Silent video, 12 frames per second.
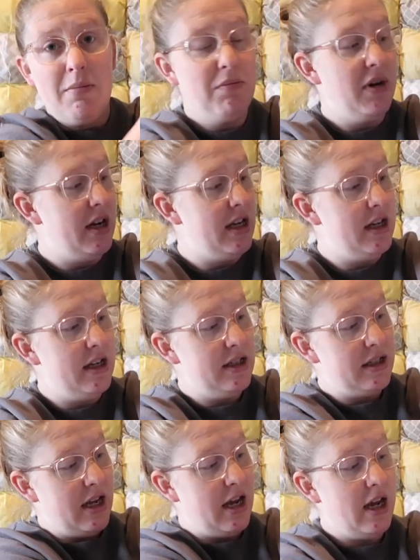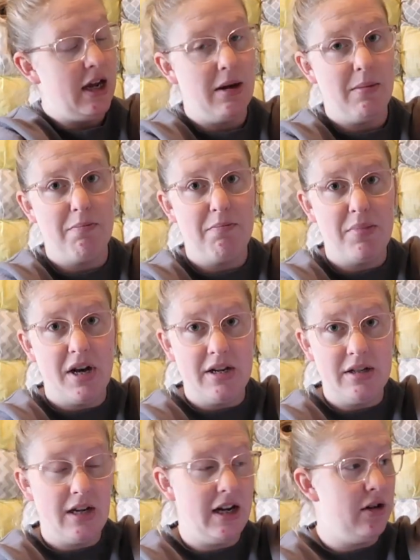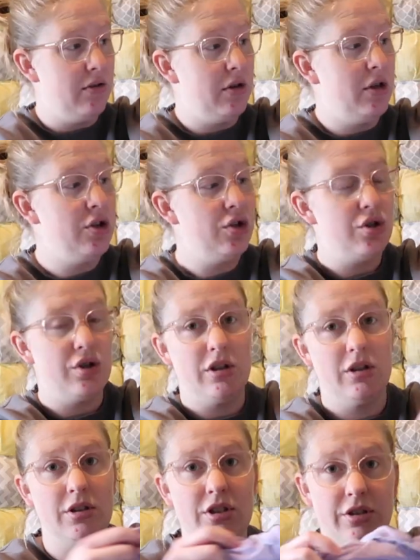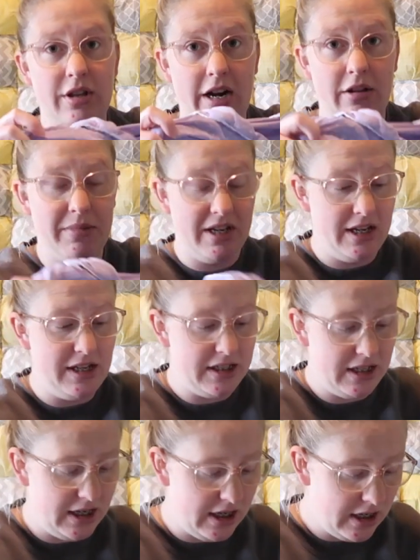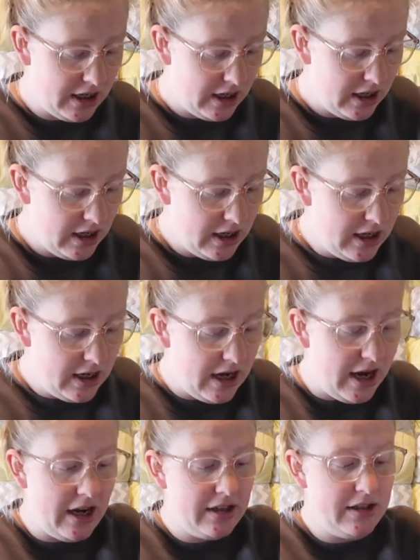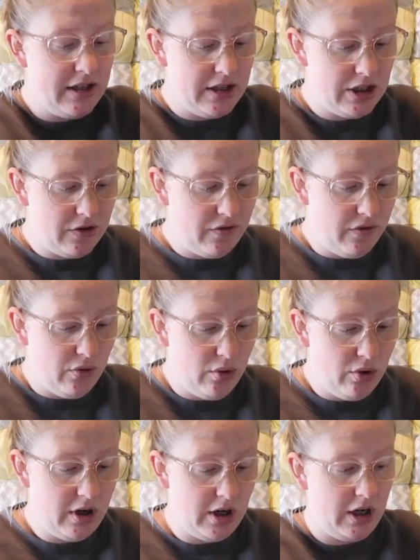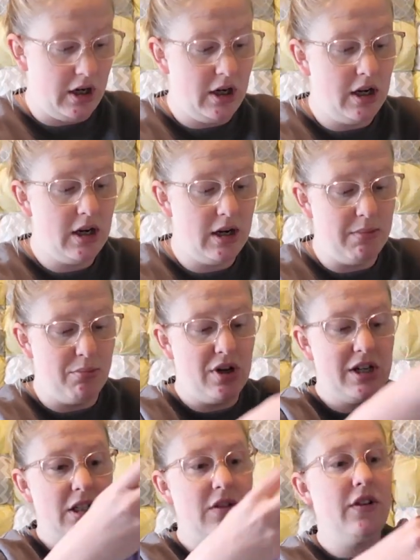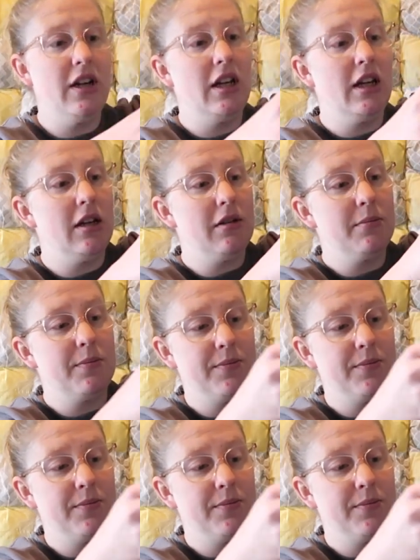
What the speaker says: but it is a button-down shirt, so that'll be easy access for breastfeeding,